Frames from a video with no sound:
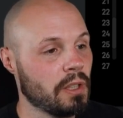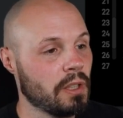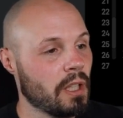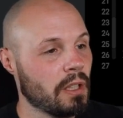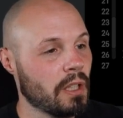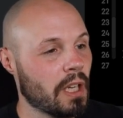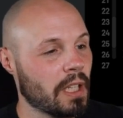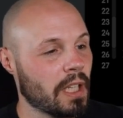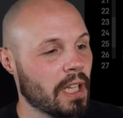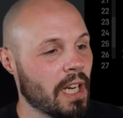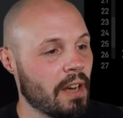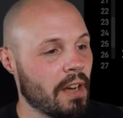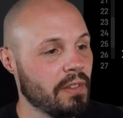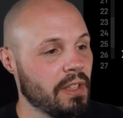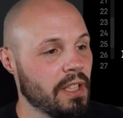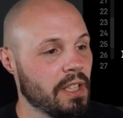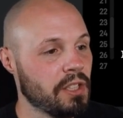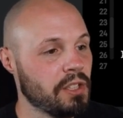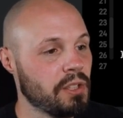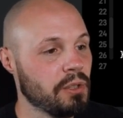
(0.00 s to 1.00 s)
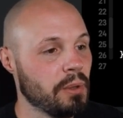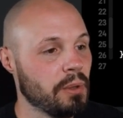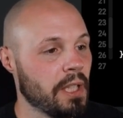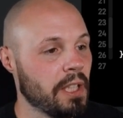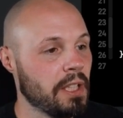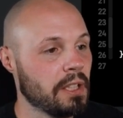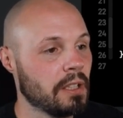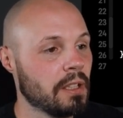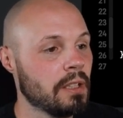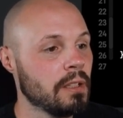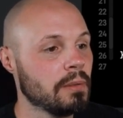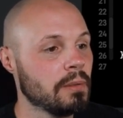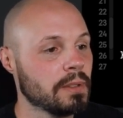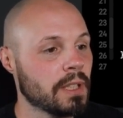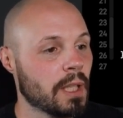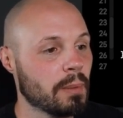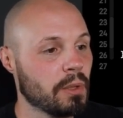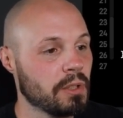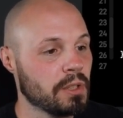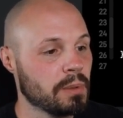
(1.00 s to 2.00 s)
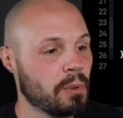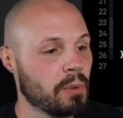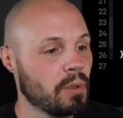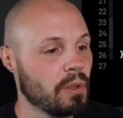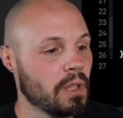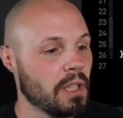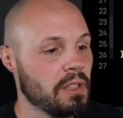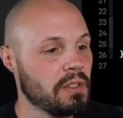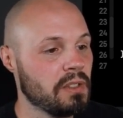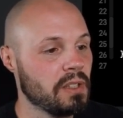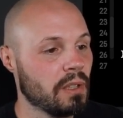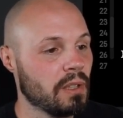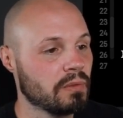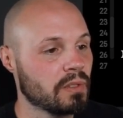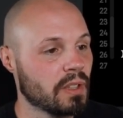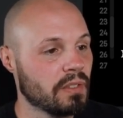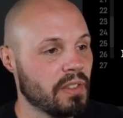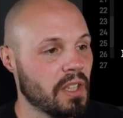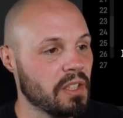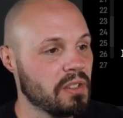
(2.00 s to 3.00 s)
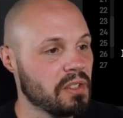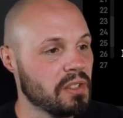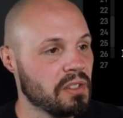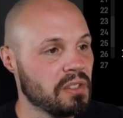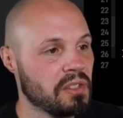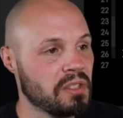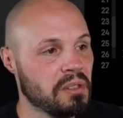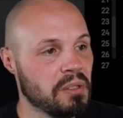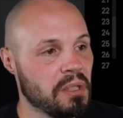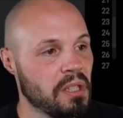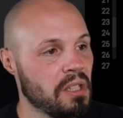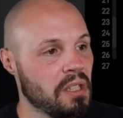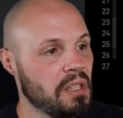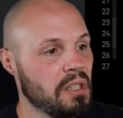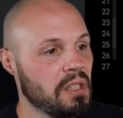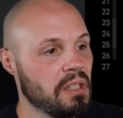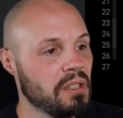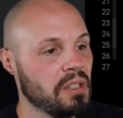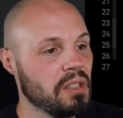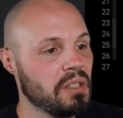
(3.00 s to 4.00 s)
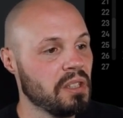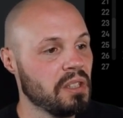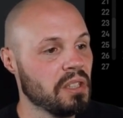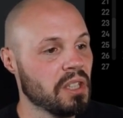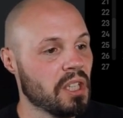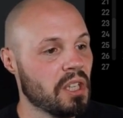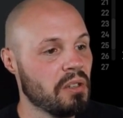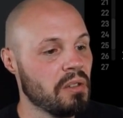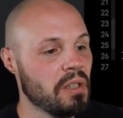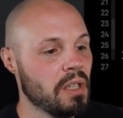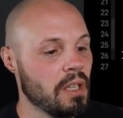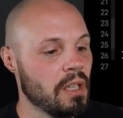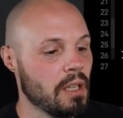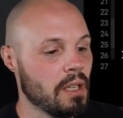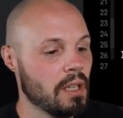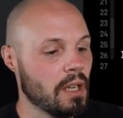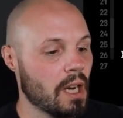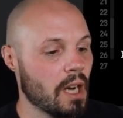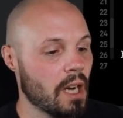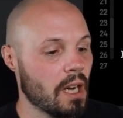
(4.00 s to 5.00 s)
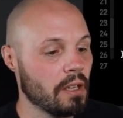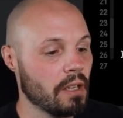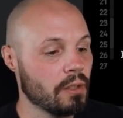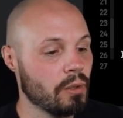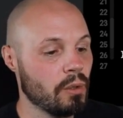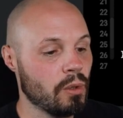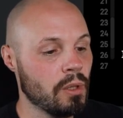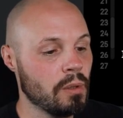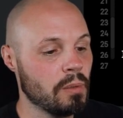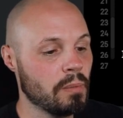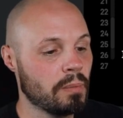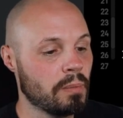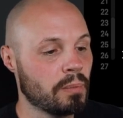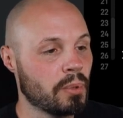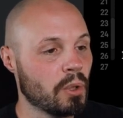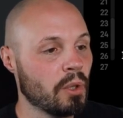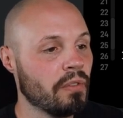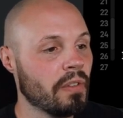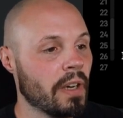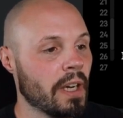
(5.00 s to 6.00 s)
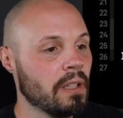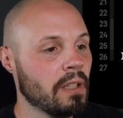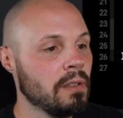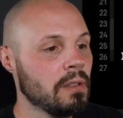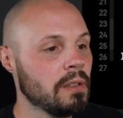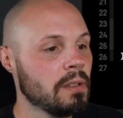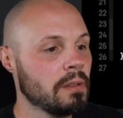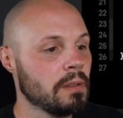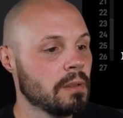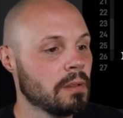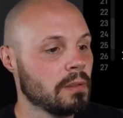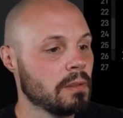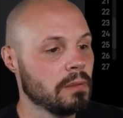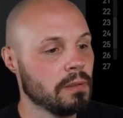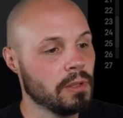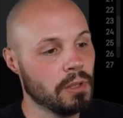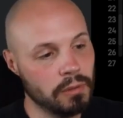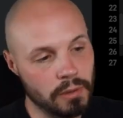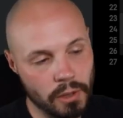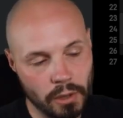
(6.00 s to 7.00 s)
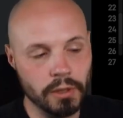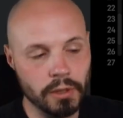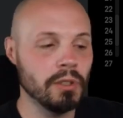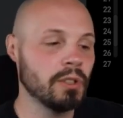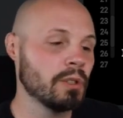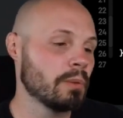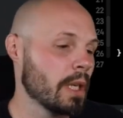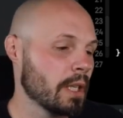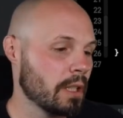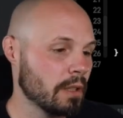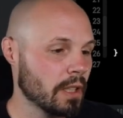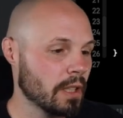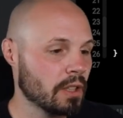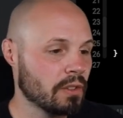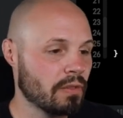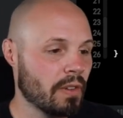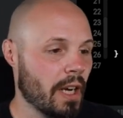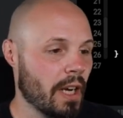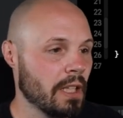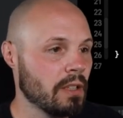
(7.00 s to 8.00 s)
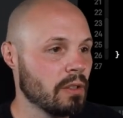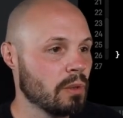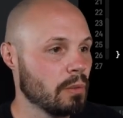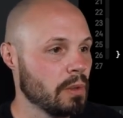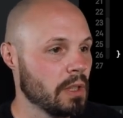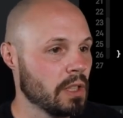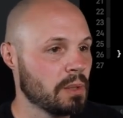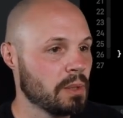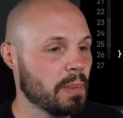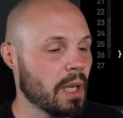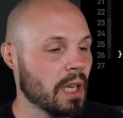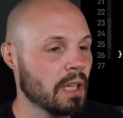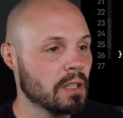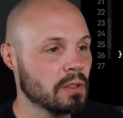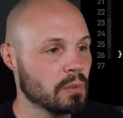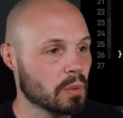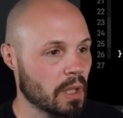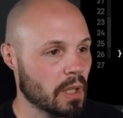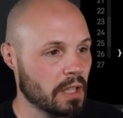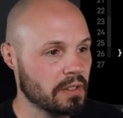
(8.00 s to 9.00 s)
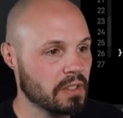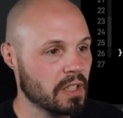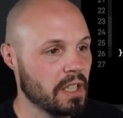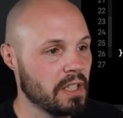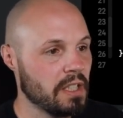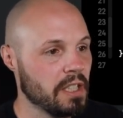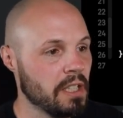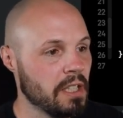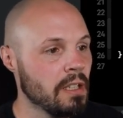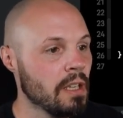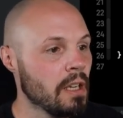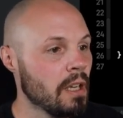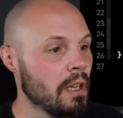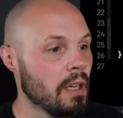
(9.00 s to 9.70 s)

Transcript: not going to have an issue here. We'll tap on Chipotle, see all of our faces. Good to go. Cool. Profile, no user record. That's fine. So we expect because we're not signed in.